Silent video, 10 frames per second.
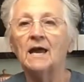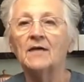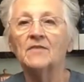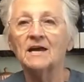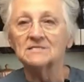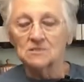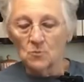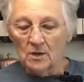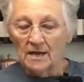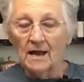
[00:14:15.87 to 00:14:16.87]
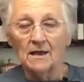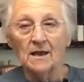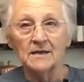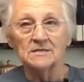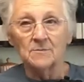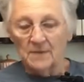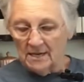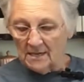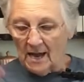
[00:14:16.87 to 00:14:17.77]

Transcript: And that's the way I like to make.